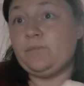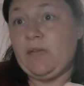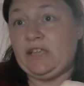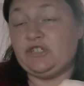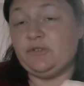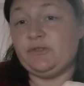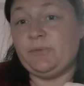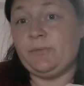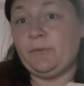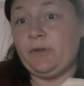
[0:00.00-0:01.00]
And she was,
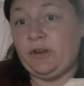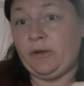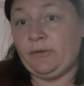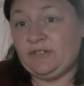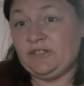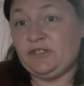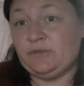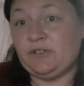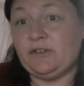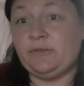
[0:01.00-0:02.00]
since she
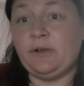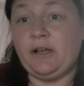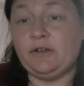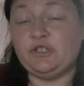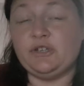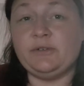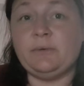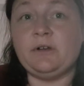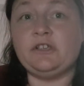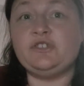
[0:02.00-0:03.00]
was a little girl, she
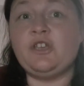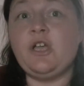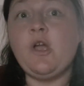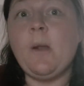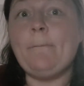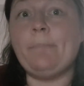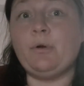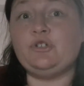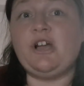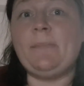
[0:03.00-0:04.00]
was
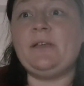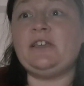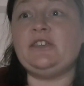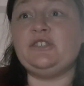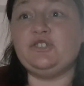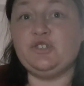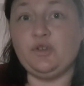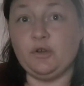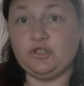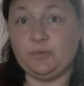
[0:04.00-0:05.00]
brought up in
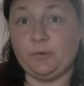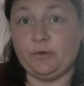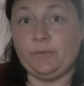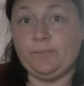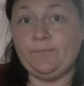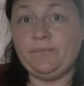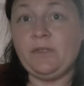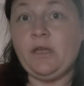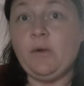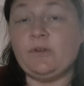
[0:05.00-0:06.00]
Scotswood,
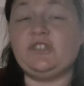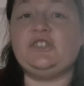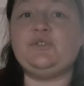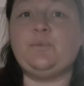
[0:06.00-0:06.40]
which is